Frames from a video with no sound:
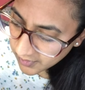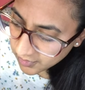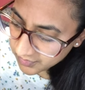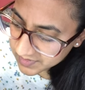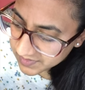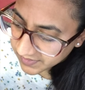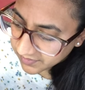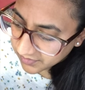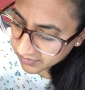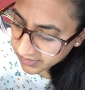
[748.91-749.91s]
You know the
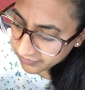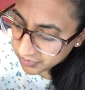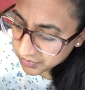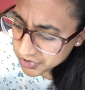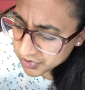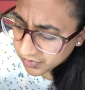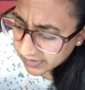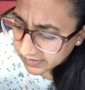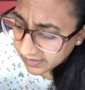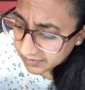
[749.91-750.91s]
deal. If you
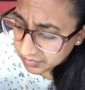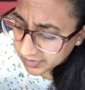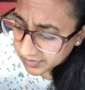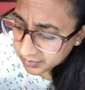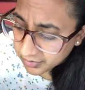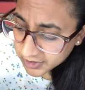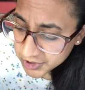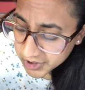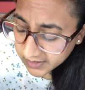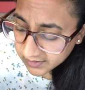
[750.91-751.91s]
enjoyed, I'd really
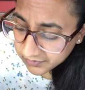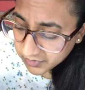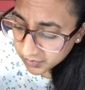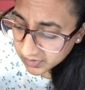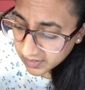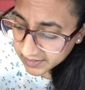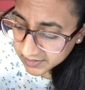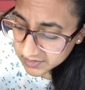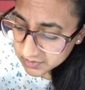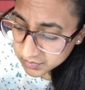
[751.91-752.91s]
appreciate it if you would
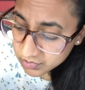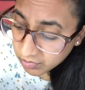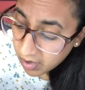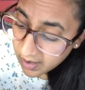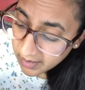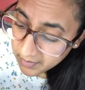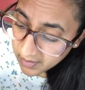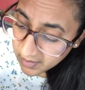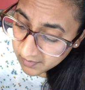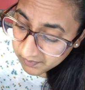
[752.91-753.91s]
like and subscribe
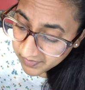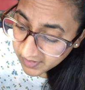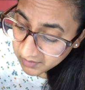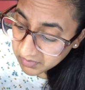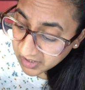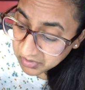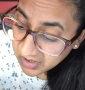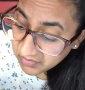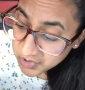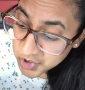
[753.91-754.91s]
and maybe
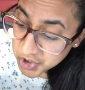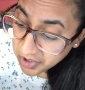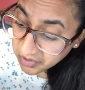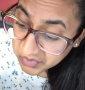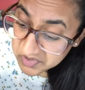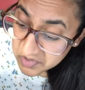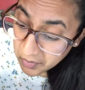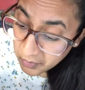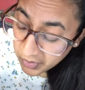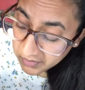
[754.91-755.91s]
even share with
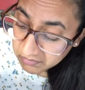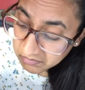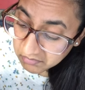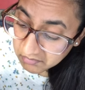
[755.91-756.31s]
someone